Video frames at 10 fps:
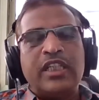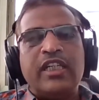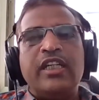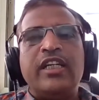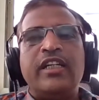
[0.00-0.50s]

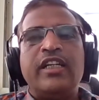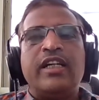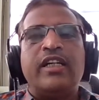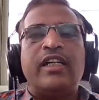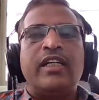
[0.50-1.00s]
see, in
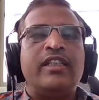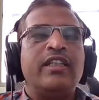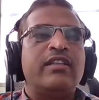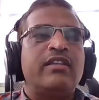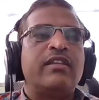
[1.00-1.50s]
India, I
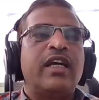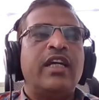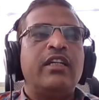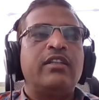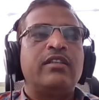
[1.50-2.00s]
think
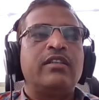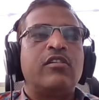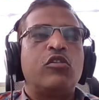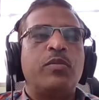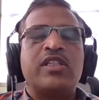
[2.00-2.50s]
that
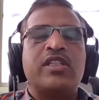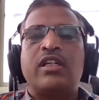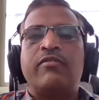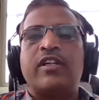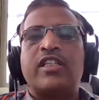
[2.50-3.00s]

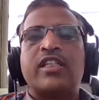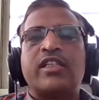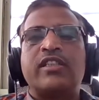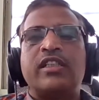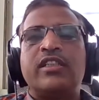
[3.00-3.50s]
robust
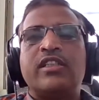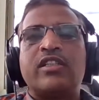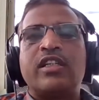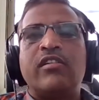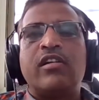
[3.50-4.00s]
infrastructure
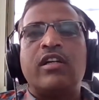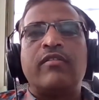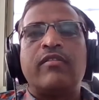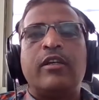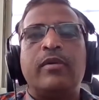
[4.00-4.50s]
is still
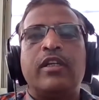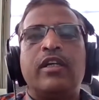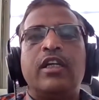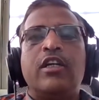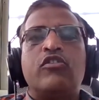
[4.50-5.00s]
not available.